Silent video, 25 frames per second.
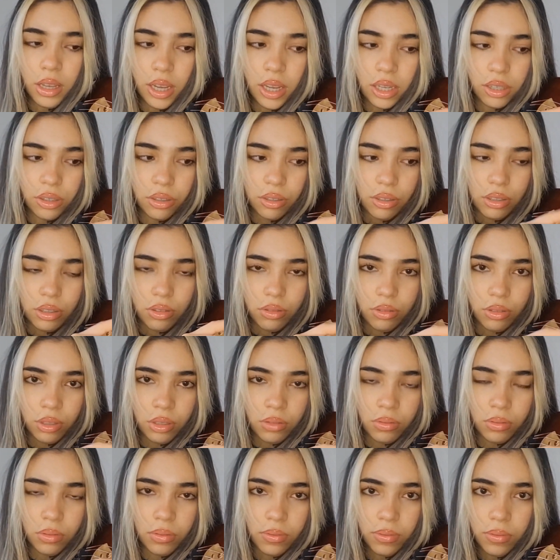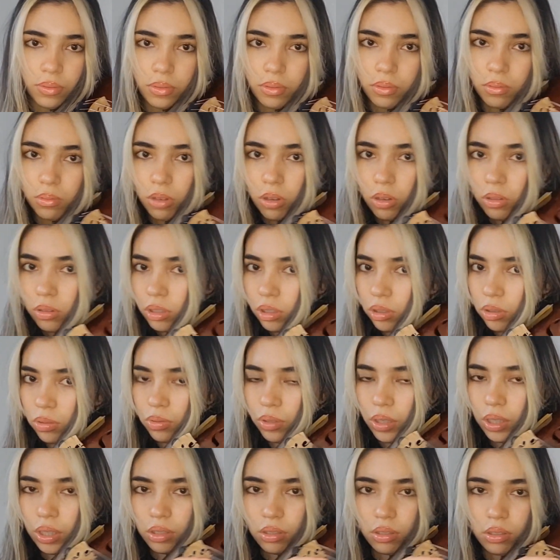and you can do this with all the
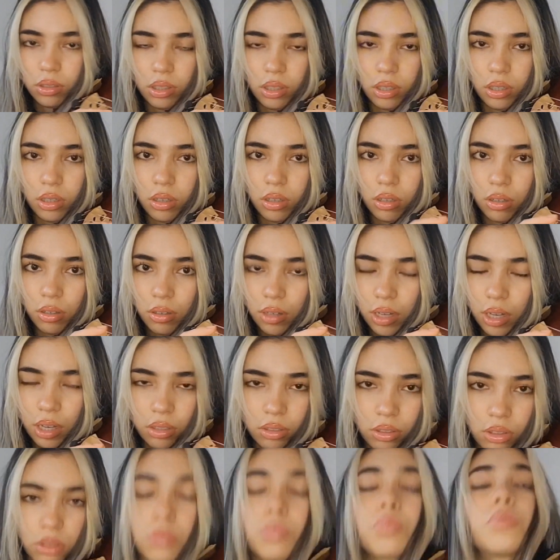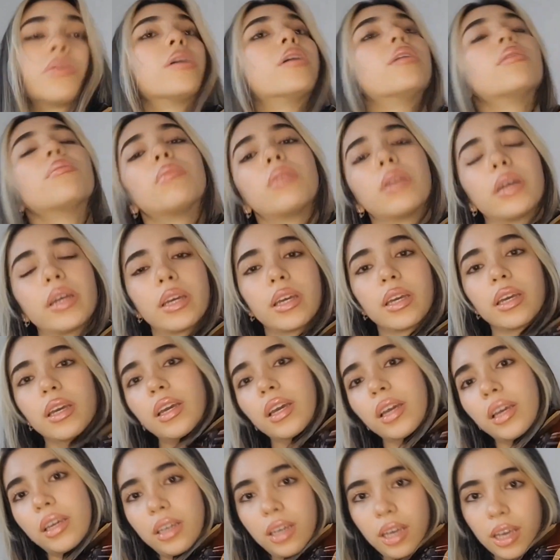strings. So I'll just play
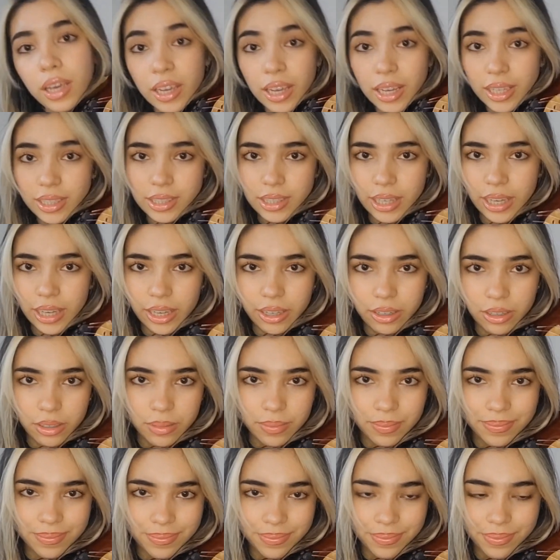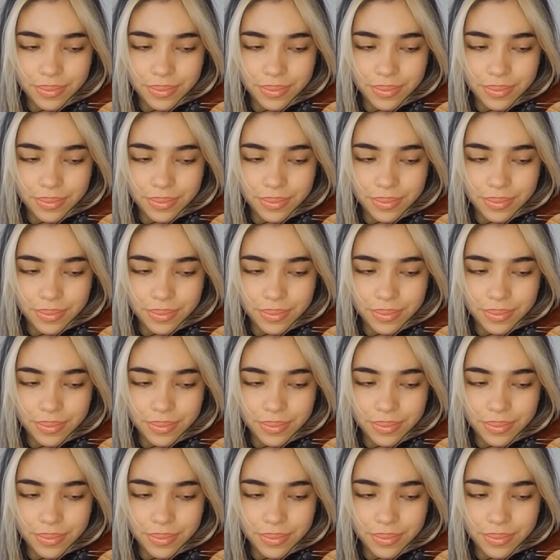a scale.